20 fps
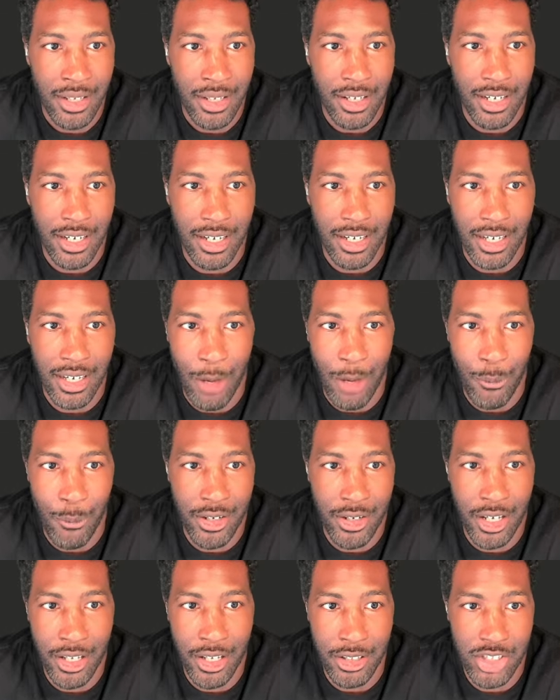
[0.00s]
I want
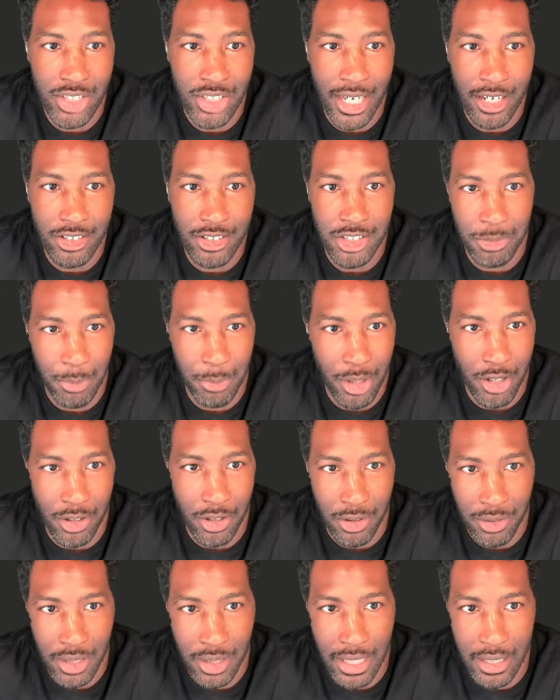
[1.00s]
a shadow
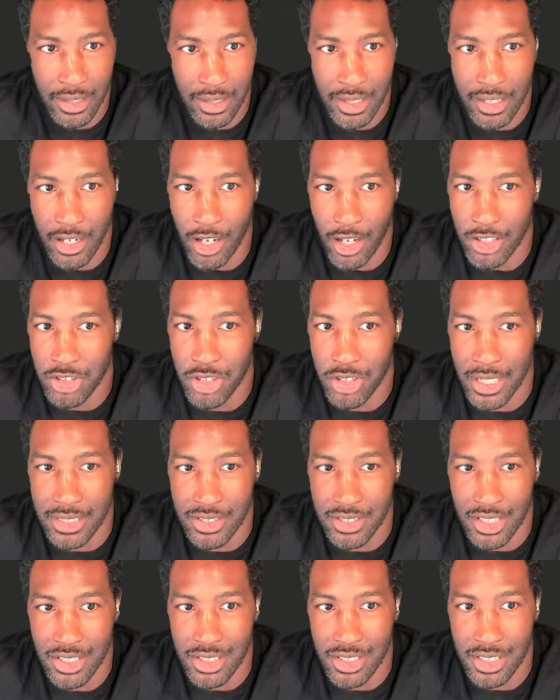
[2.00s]
small, and then on
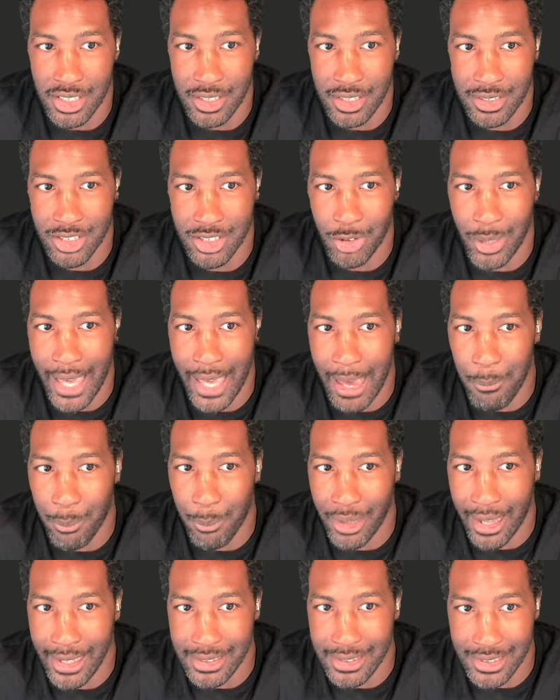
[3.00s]
transition. So it
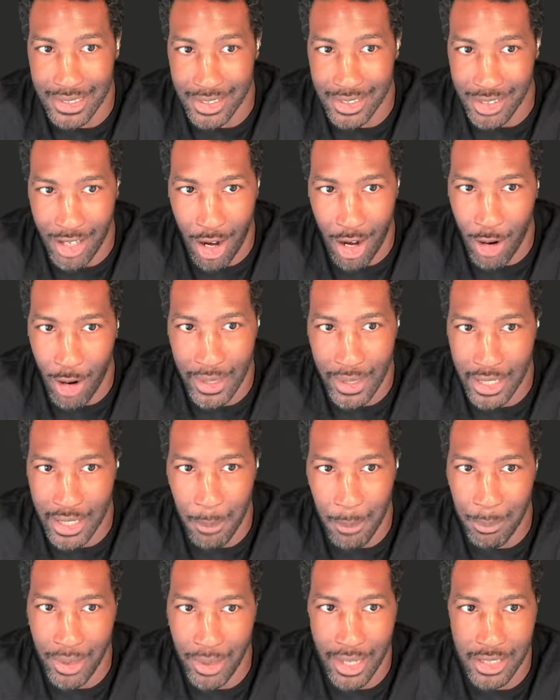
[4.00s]
applies, this already
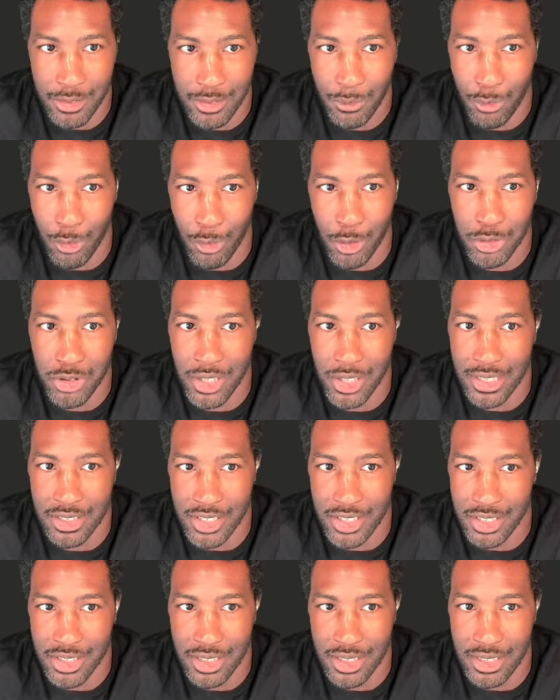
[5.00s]
applies full
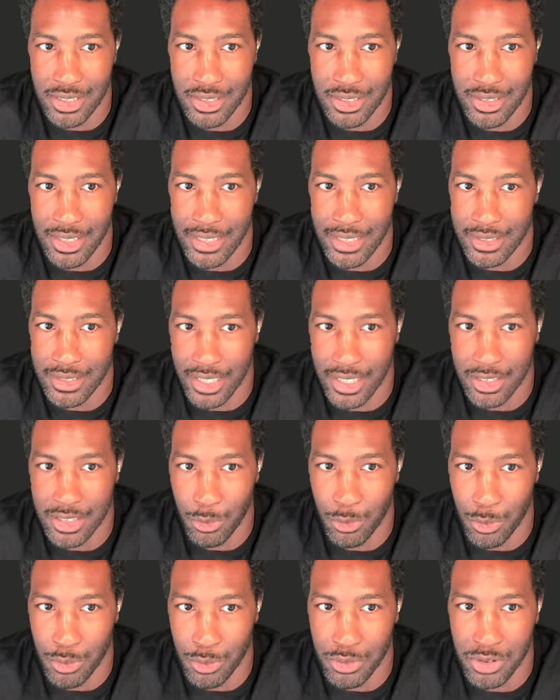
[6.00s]
transition CSS
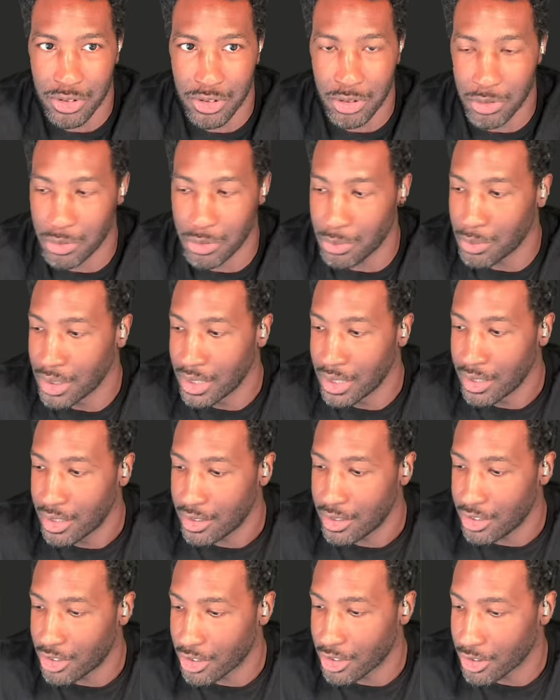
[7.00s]
rules to
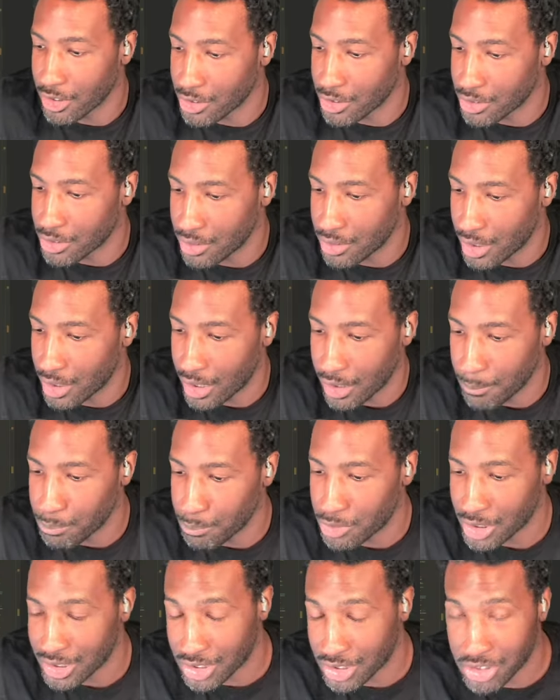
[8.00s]
your
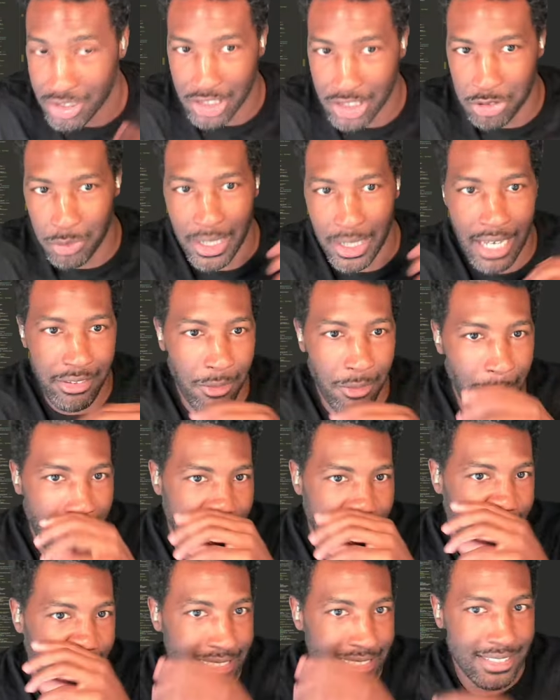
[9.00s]
transition that you would have to write
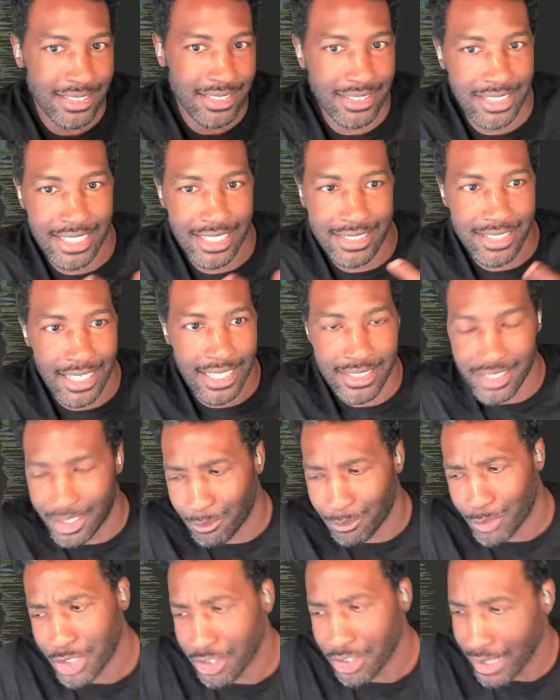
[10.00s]
as CSS. And
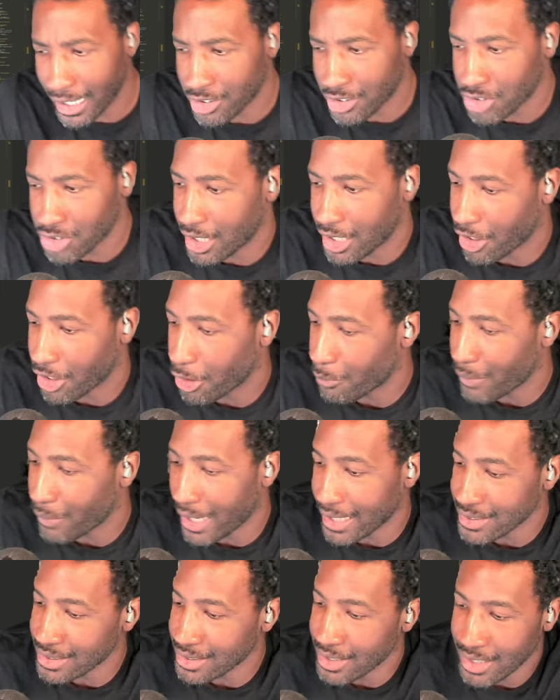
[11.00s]
when you're like trying to go
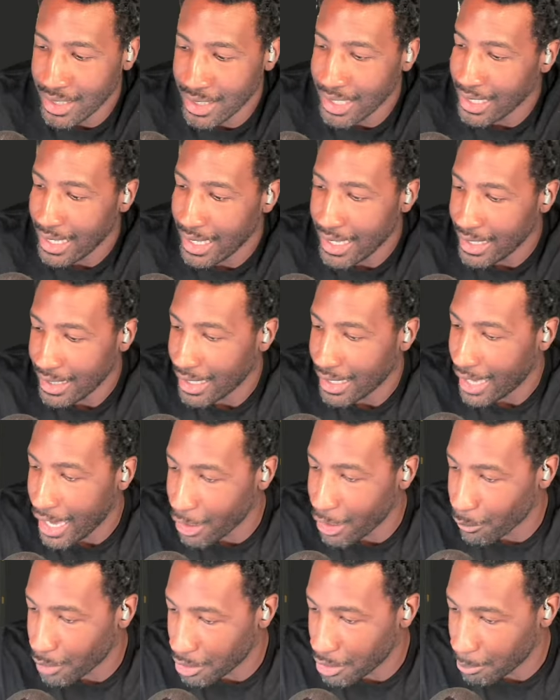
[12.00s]
fast, I
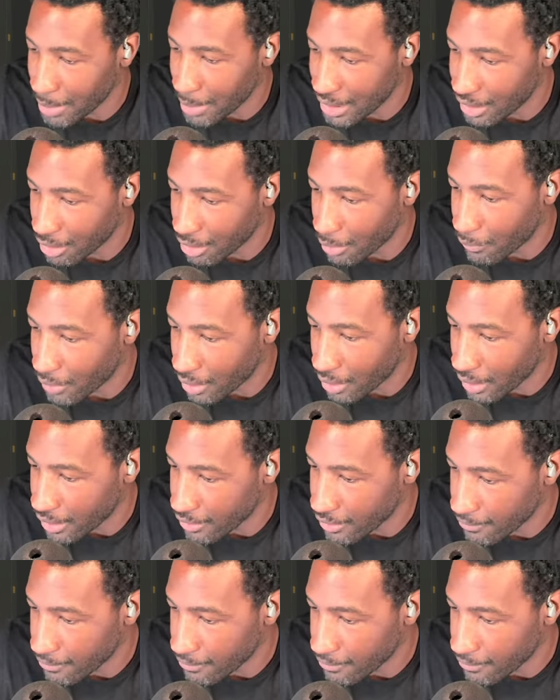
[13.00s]
don't want to be dealing with all that.